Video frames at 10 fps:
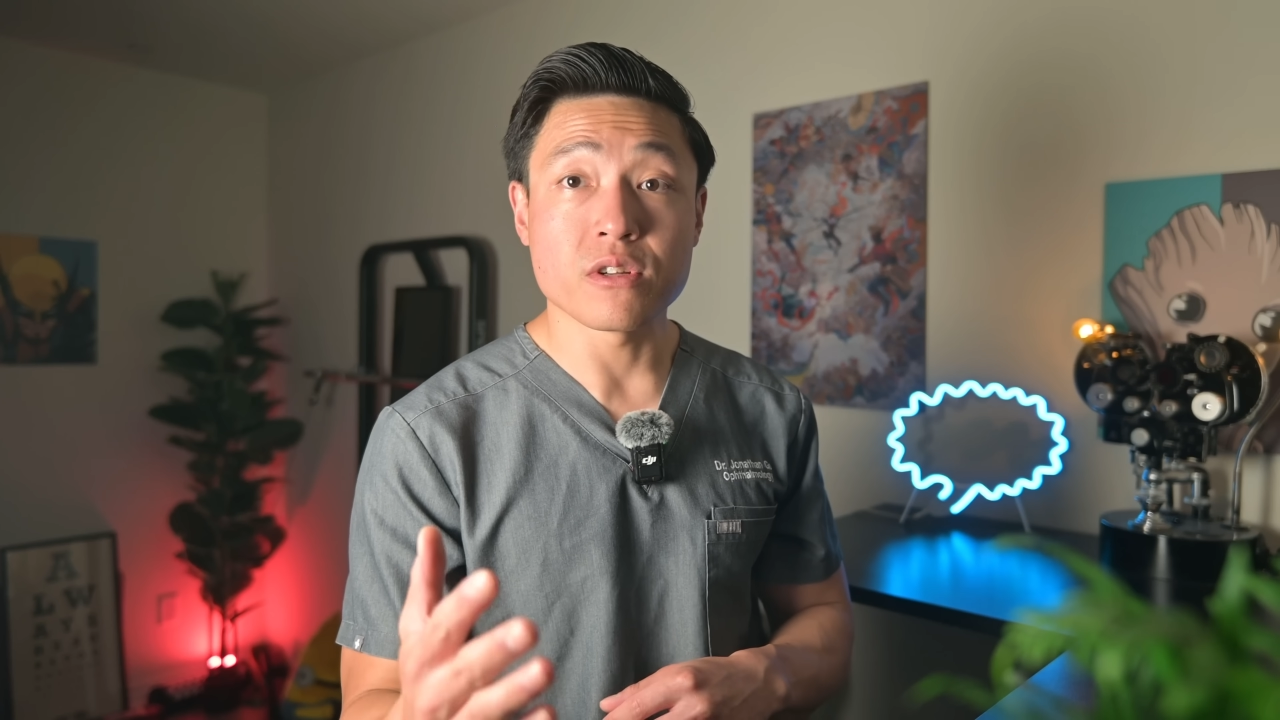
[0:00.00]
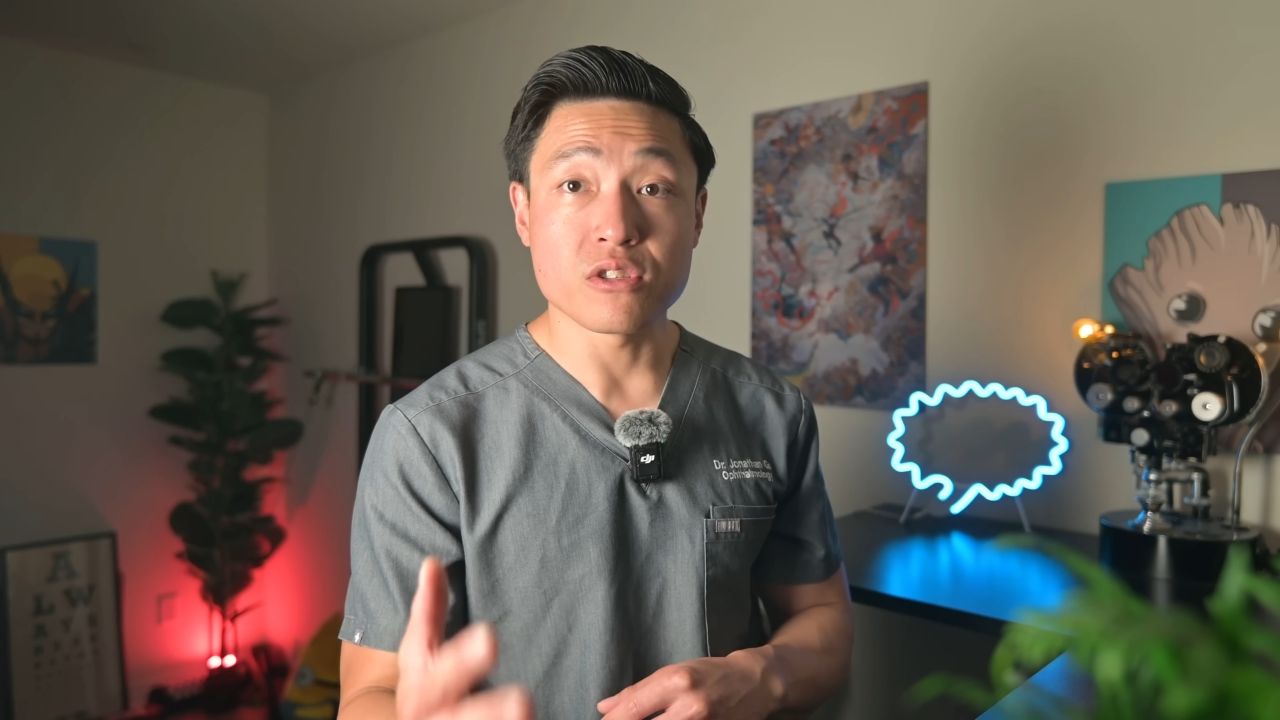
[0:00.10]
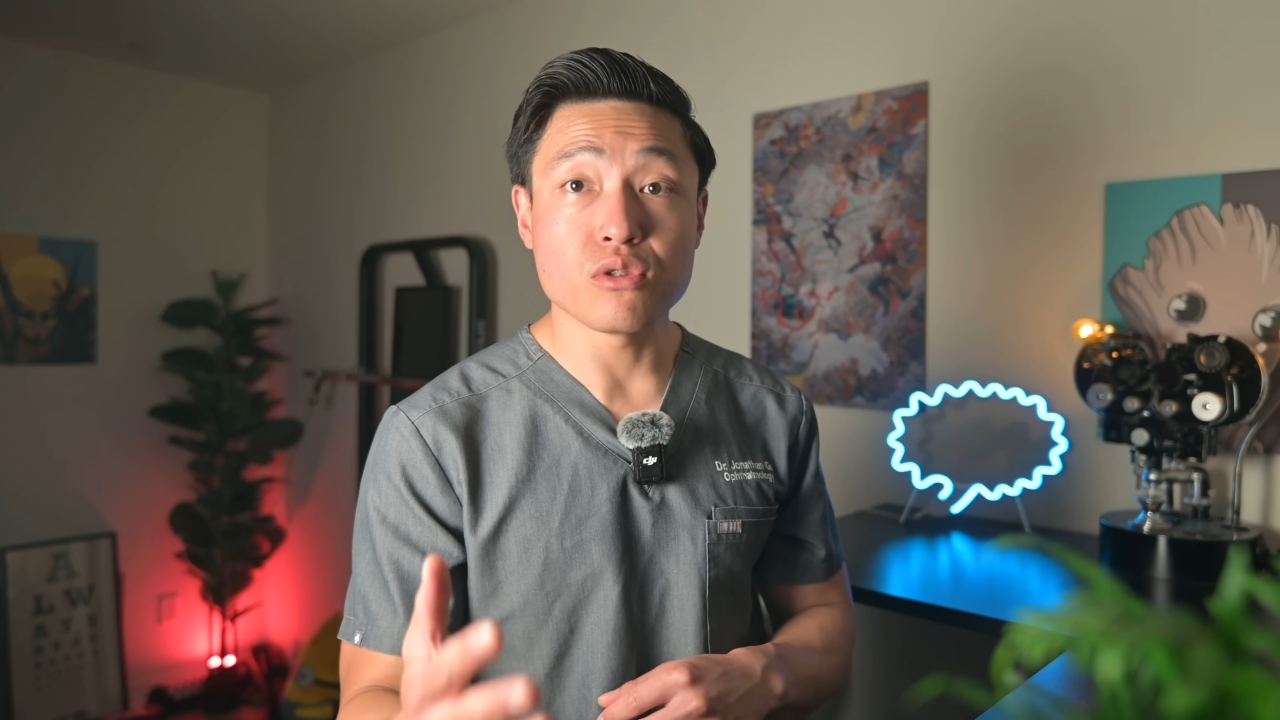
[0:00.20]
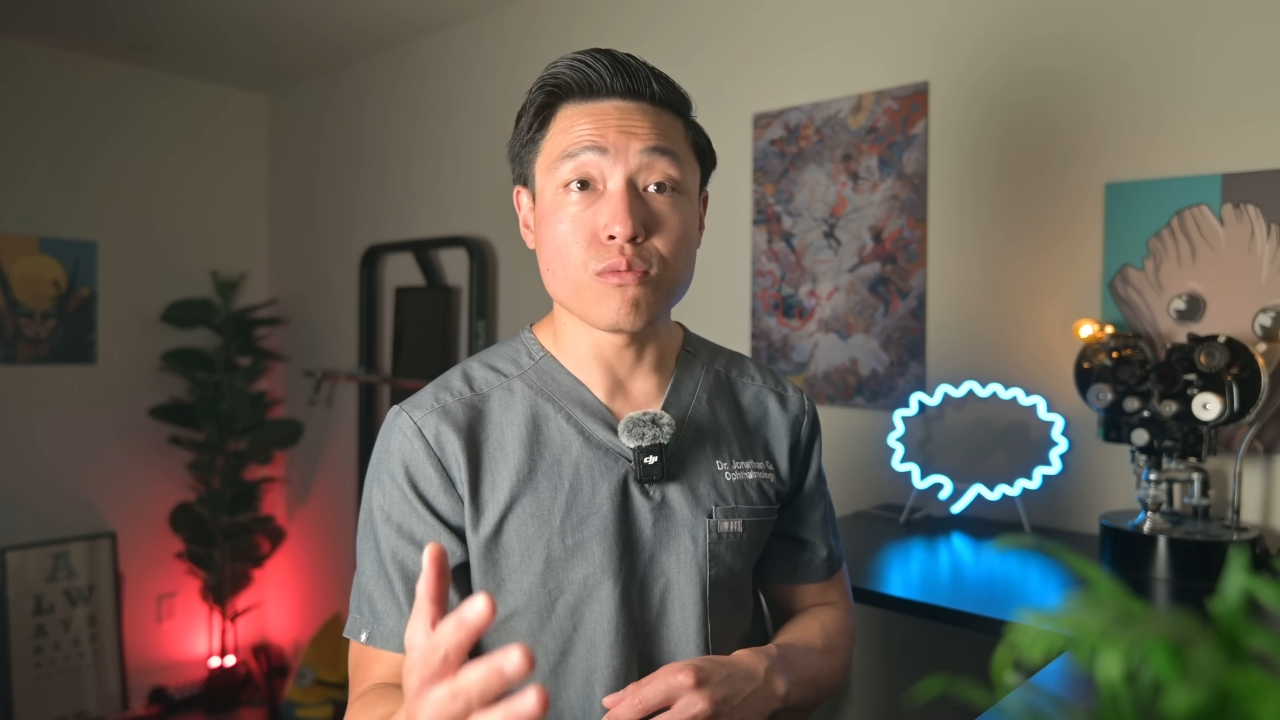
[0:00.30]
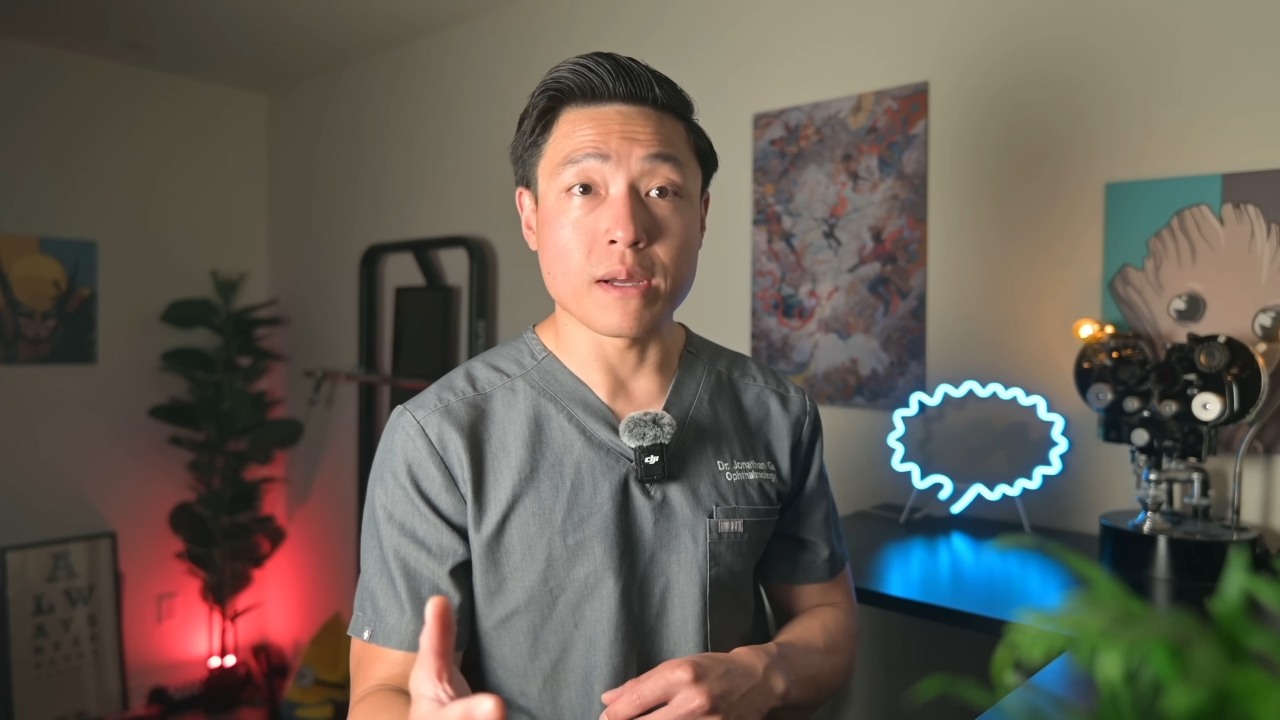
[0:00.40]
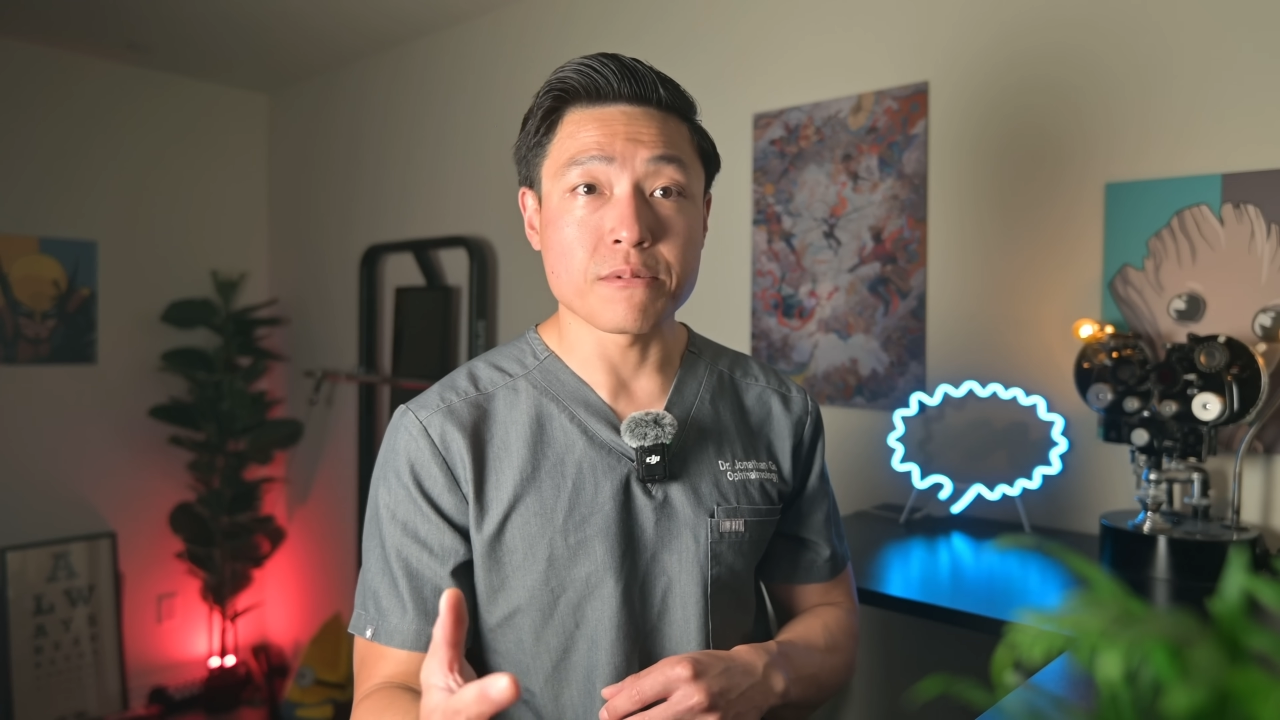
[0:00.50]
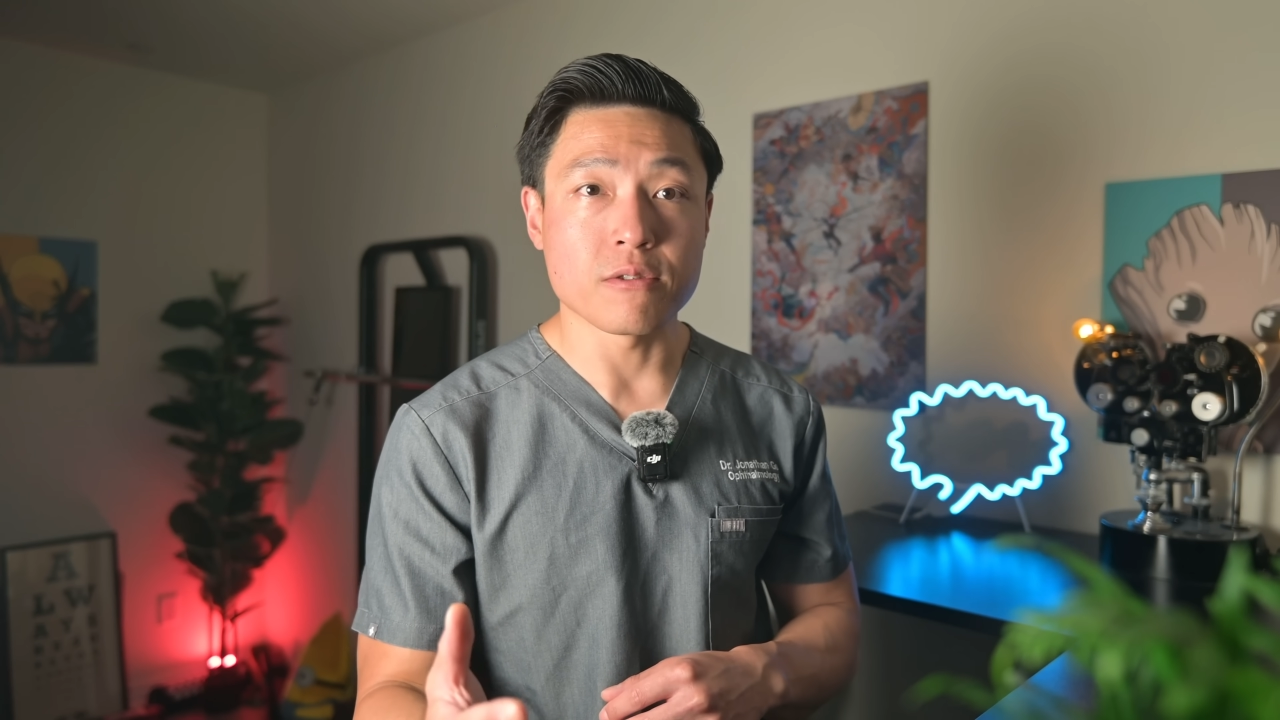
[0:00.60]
to two reps